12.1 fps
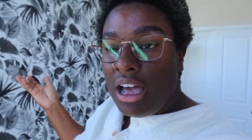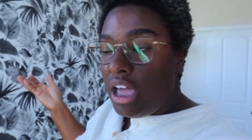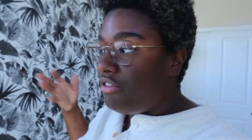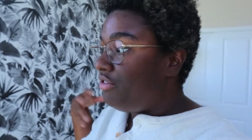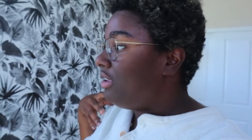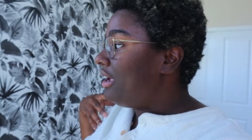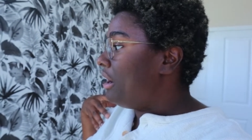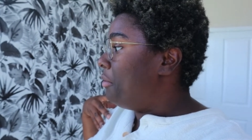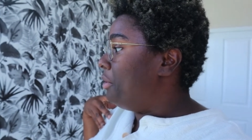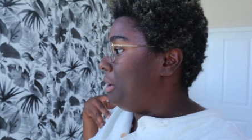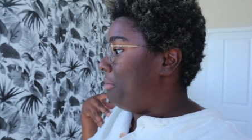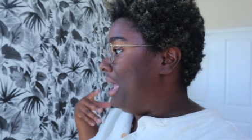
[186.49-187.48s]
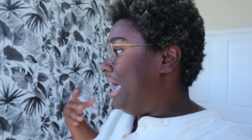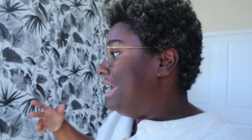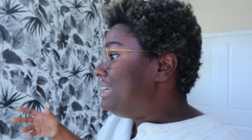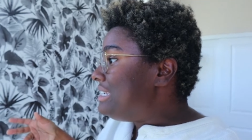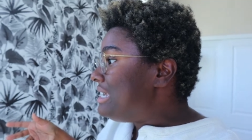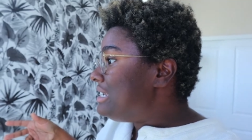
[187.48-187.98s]
I feel like I want to
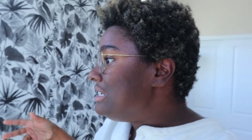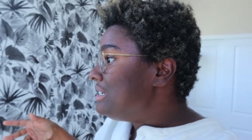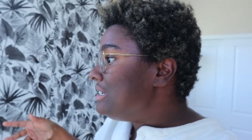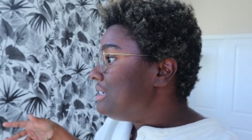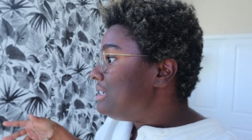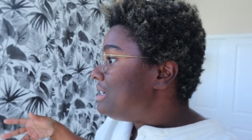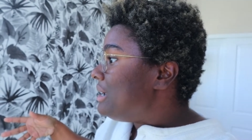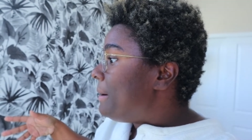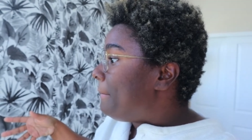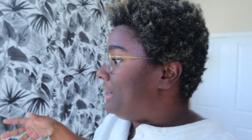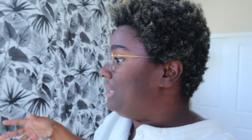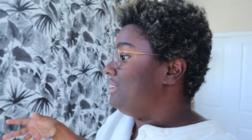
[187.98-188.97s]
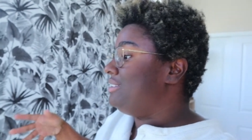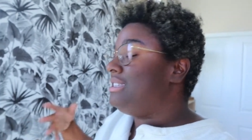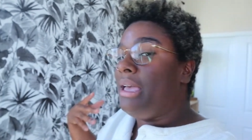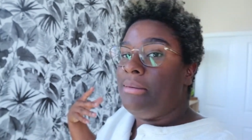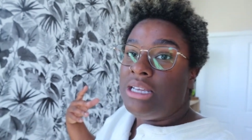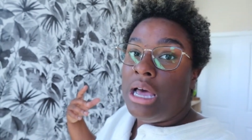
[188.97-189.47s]
paint it, but at the
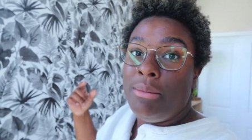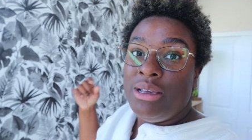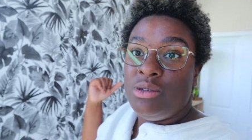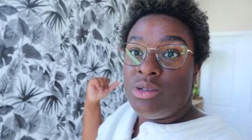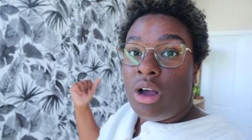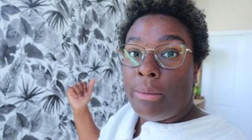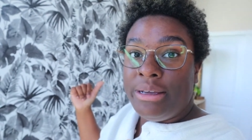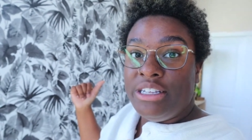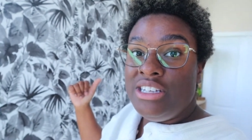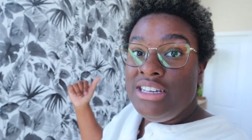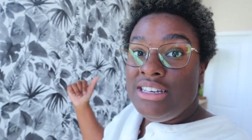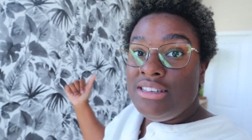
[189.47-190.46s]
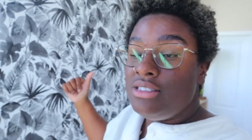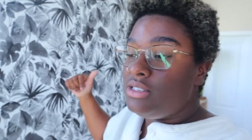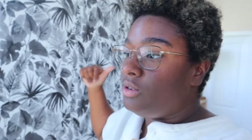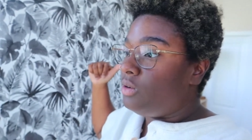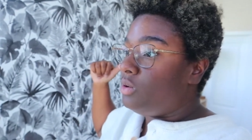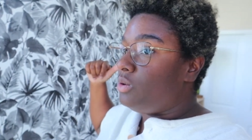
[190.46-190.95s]
same time I use RGBs,
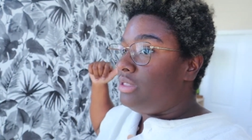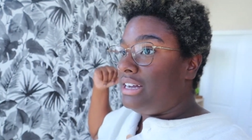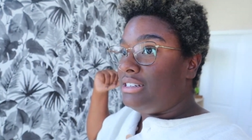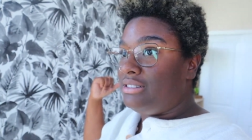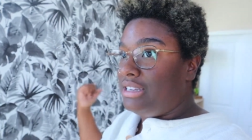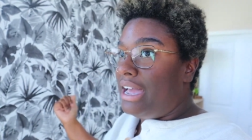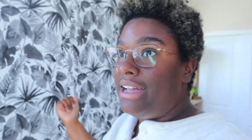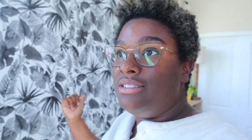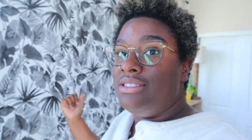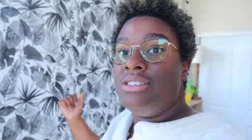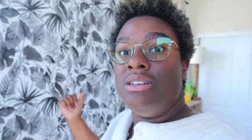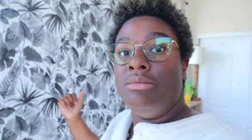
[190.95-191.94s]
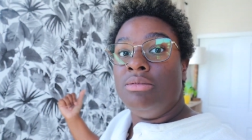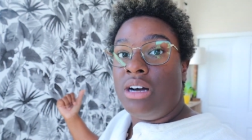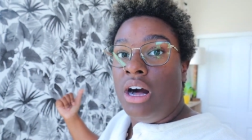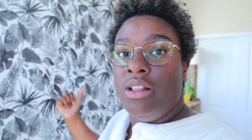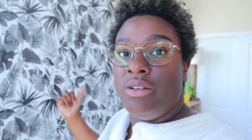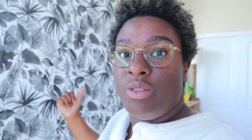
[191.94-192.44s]
so that tends to
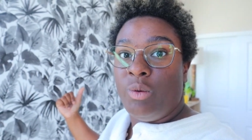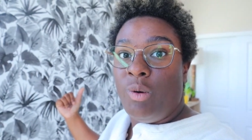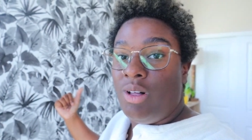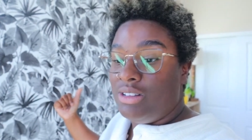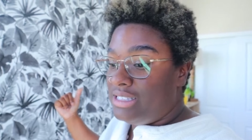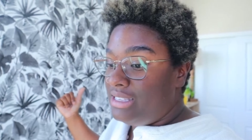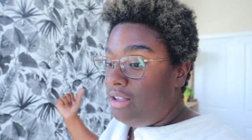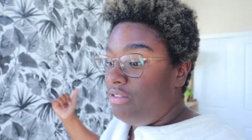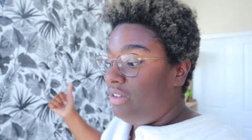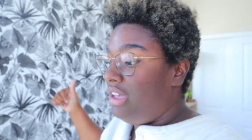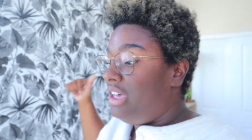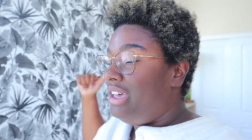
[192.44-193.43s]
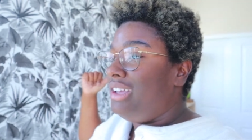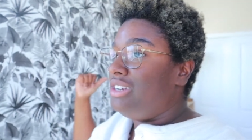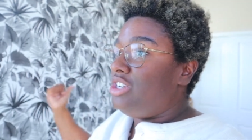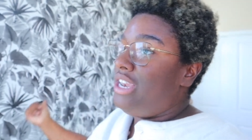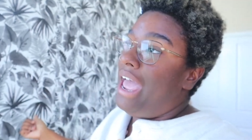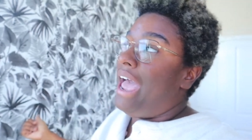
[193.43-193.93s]
color the wall itself
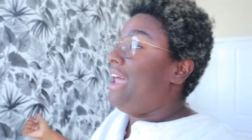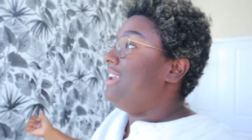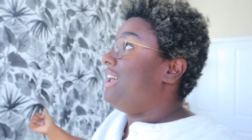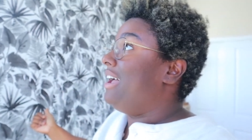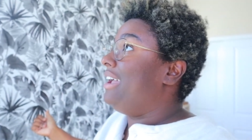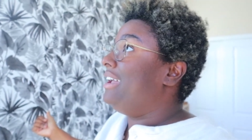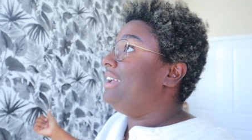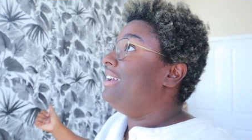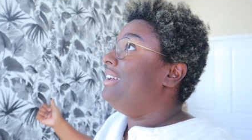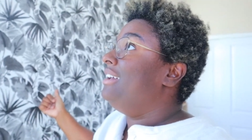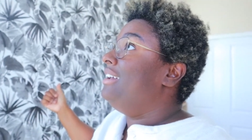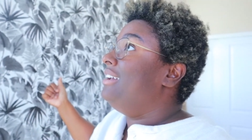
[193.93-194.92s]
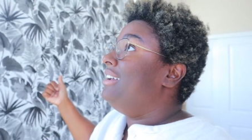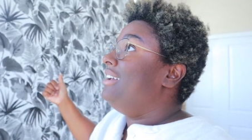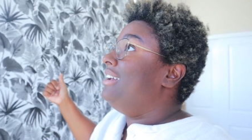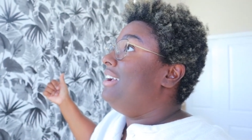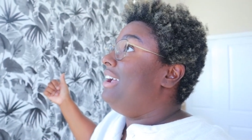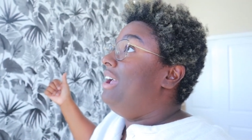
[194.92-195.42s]
at night,
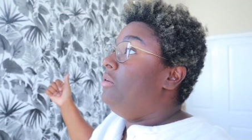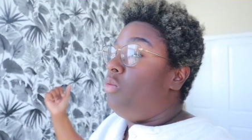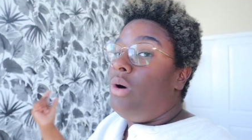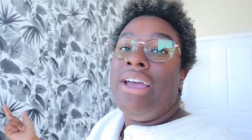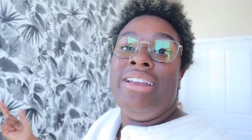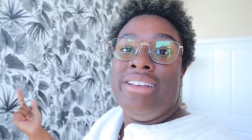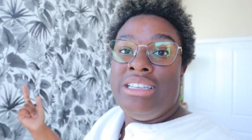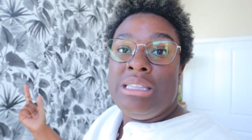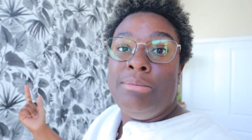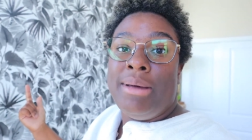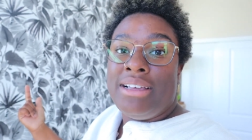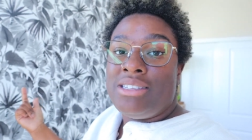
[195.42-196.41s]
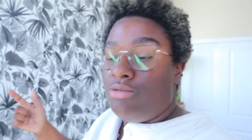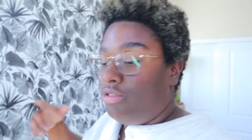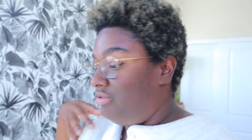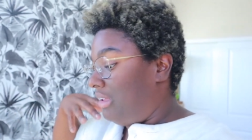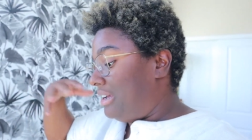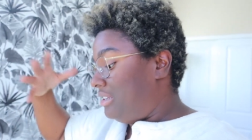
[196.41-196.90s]
and white is the best
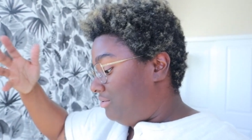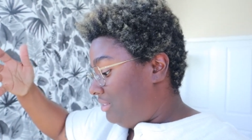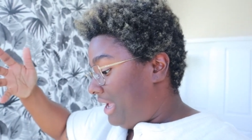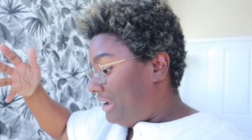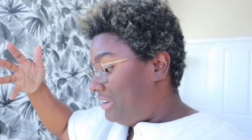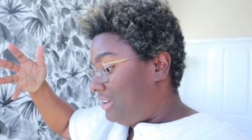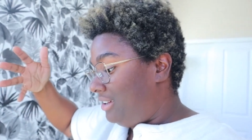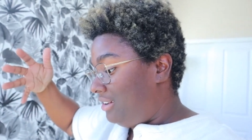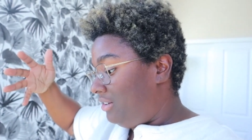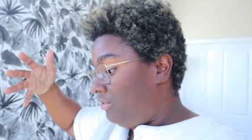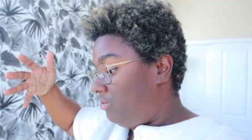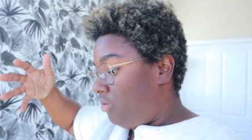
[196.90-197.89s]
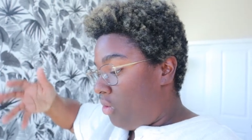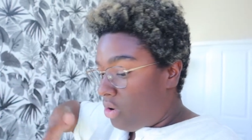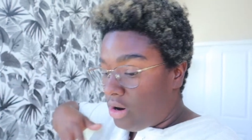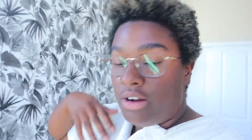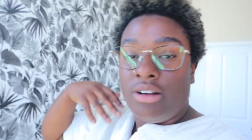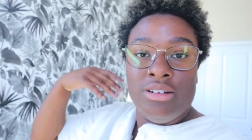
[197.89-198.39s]
reflective light
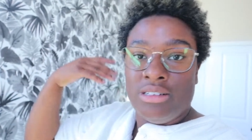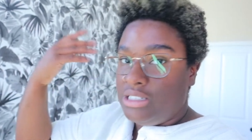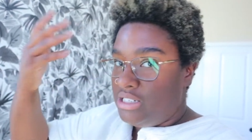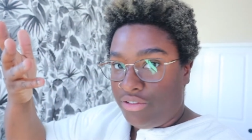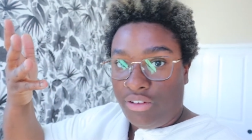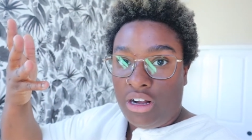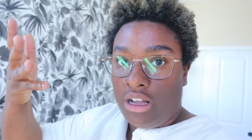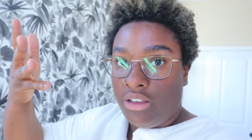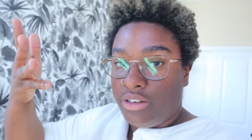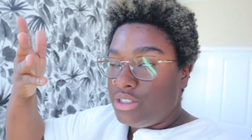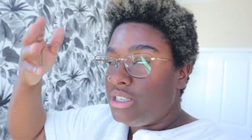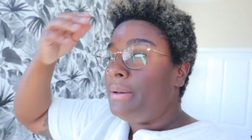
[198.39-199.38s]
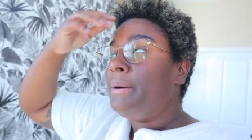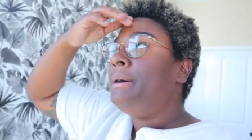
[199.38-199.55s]
for different colors.